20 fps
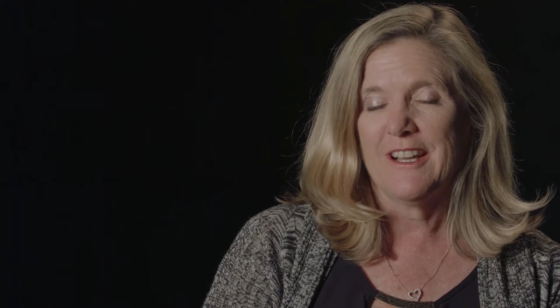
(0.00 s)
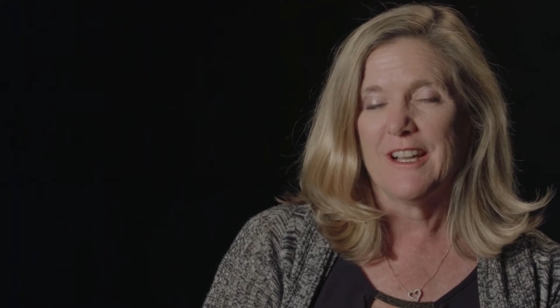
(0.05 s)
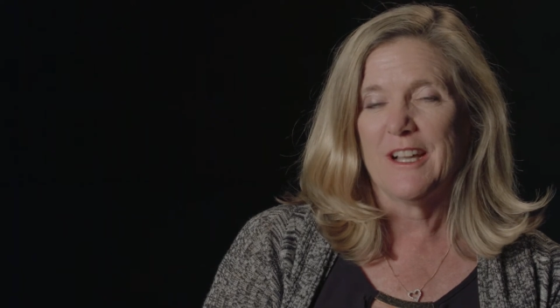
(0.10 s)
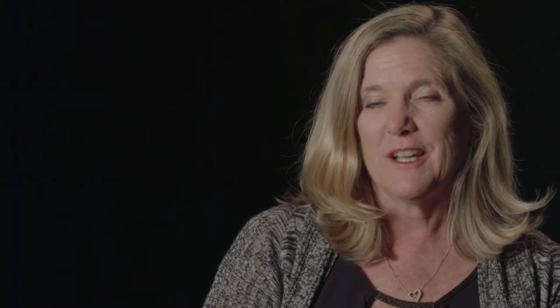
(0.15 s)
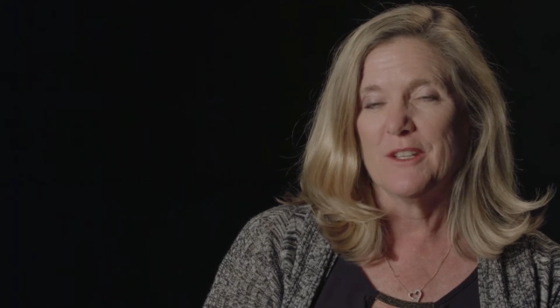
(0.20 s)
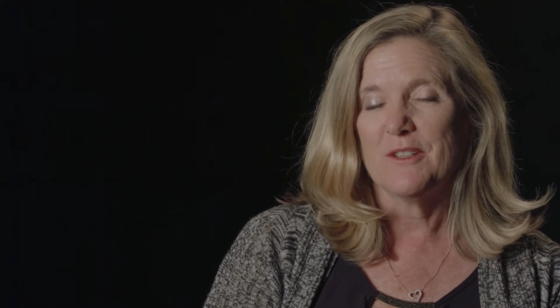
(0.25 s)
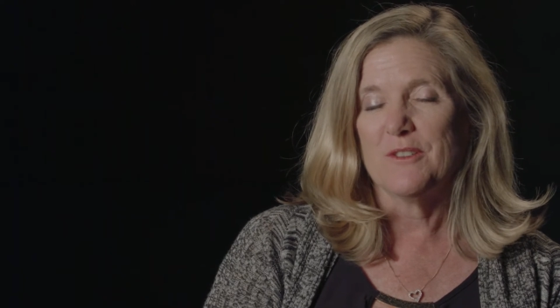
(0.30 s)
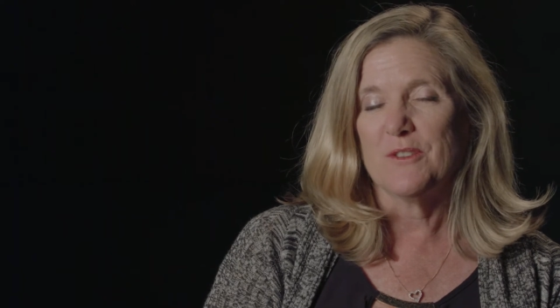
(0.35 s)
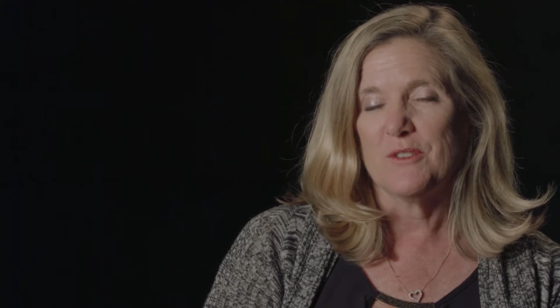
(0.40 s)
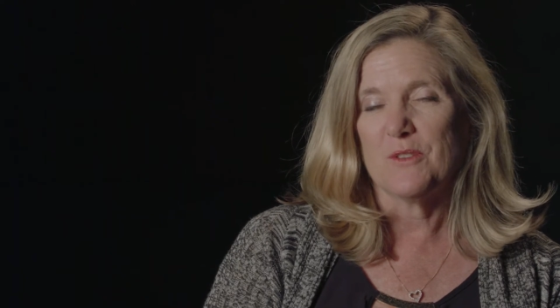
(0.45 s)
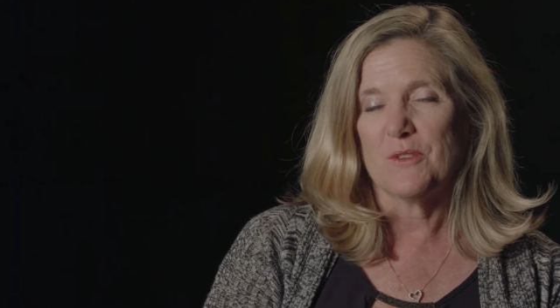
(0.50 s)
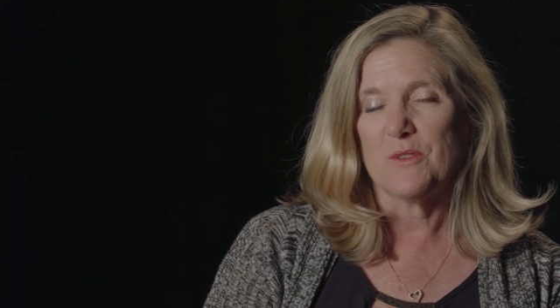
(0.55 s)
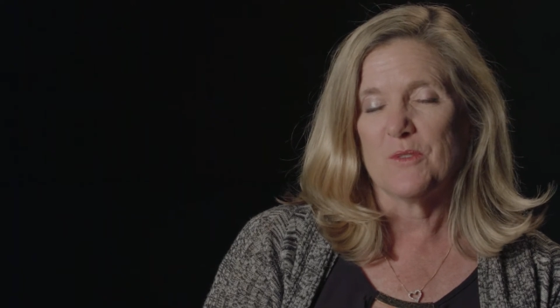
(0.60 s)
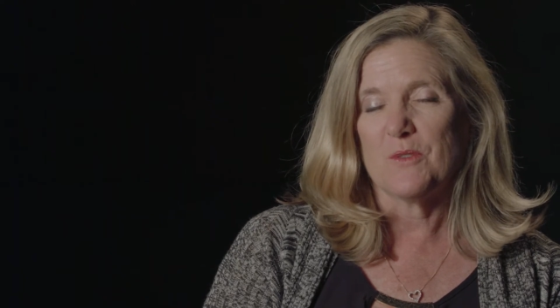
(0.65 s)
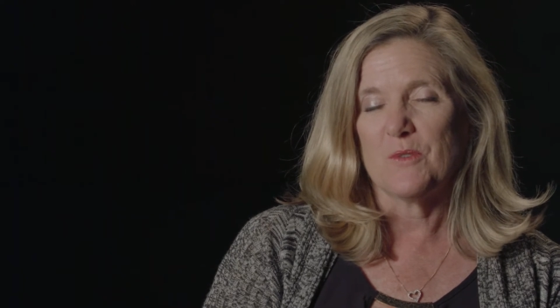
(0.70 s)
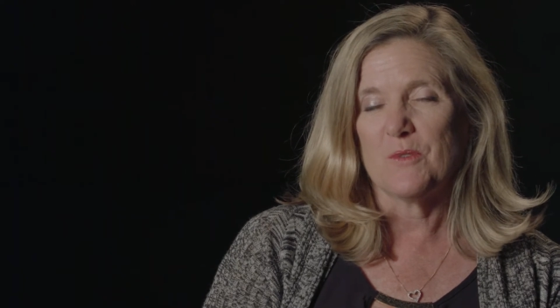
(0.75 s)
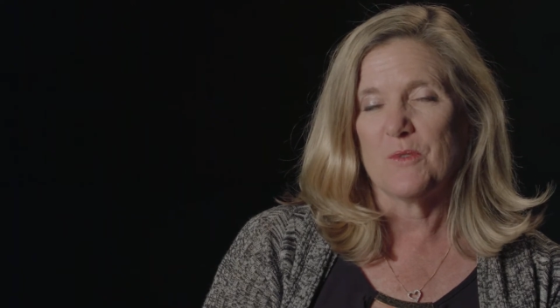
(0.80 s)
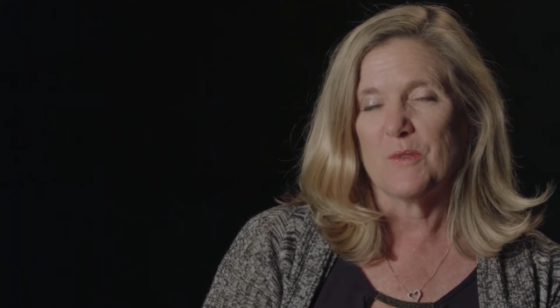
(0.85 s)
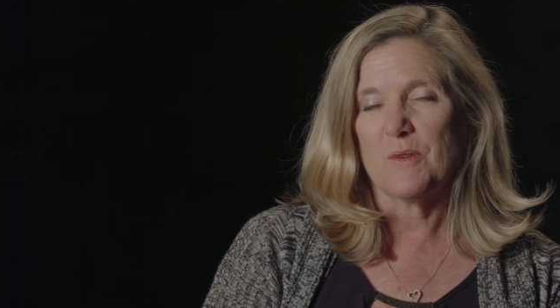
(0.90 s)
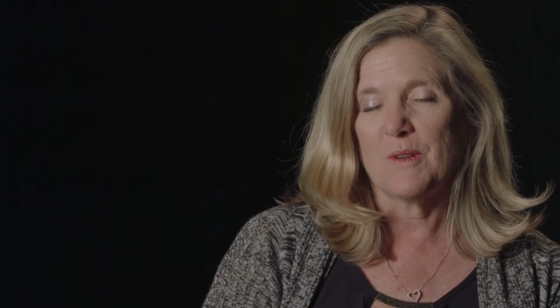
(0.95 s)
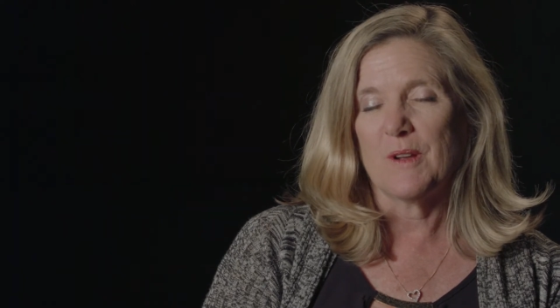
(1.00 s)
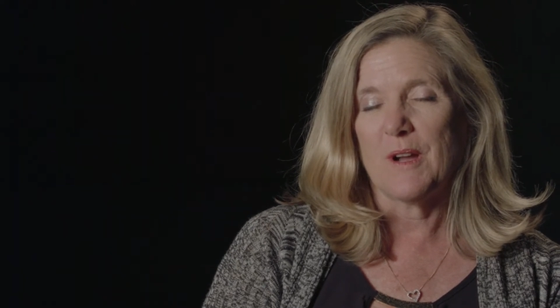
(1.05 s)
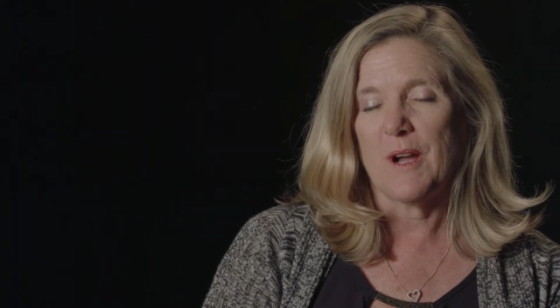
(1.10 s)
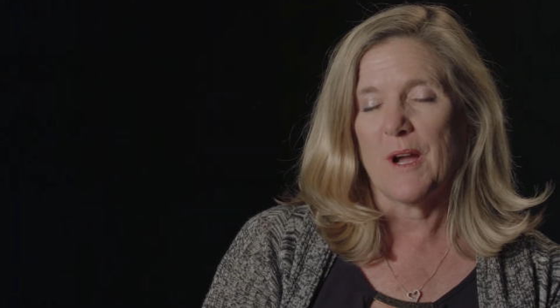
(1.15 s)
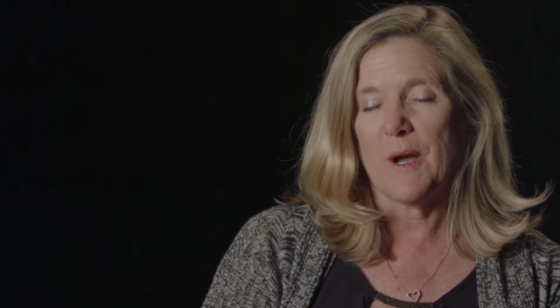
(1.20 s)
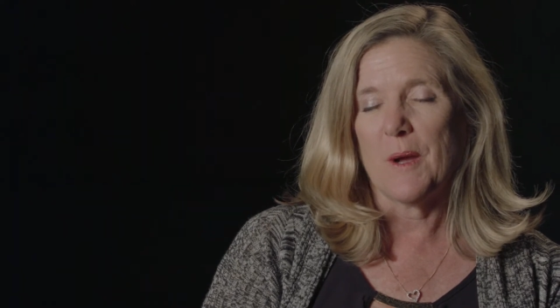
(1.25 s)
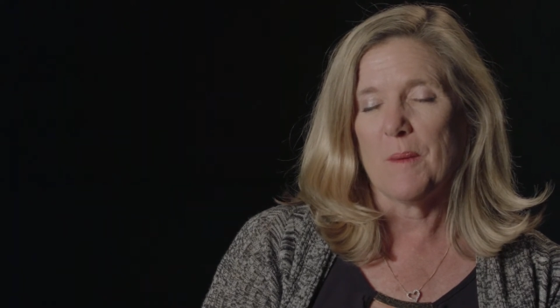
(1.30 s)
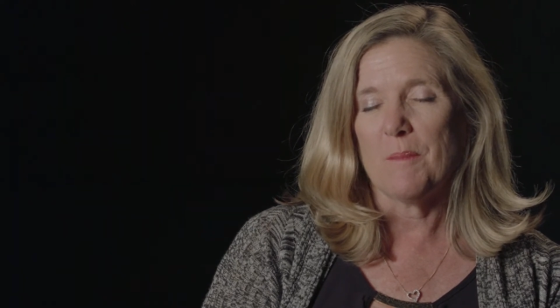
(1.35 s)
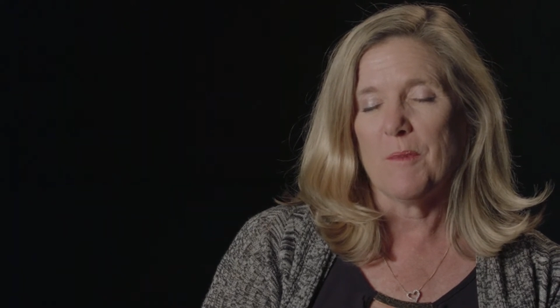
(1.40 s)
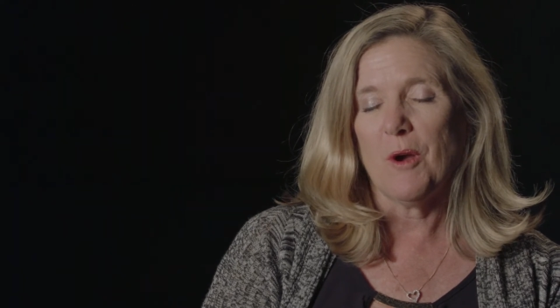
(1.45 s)
I do
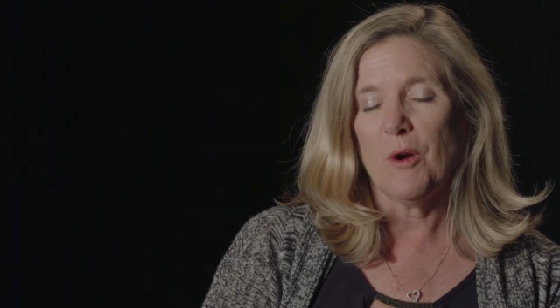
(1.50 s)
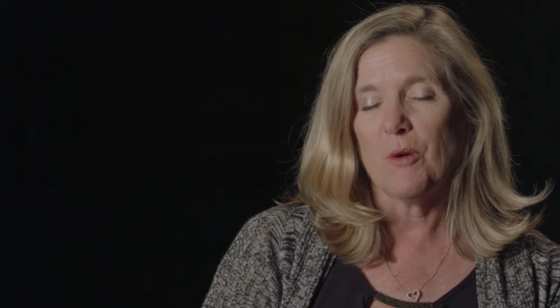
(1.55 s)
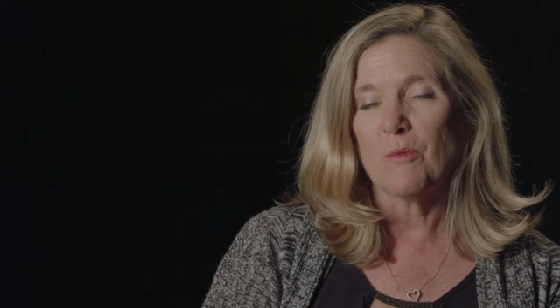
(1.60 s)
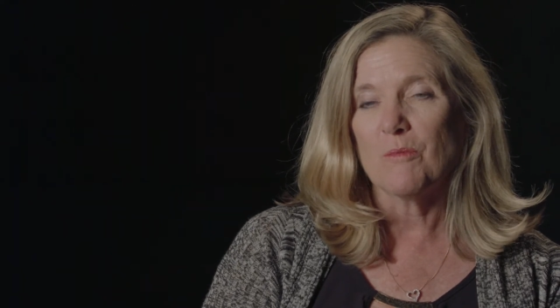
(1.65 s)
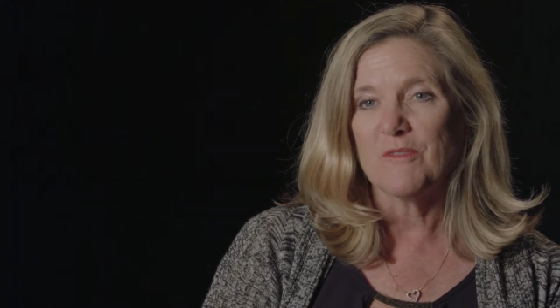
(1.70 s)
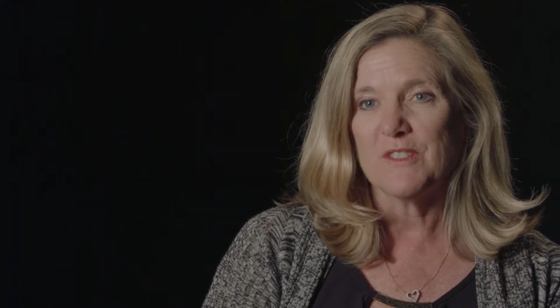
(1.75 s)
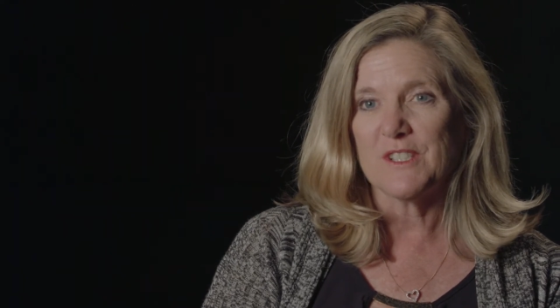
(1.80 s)
home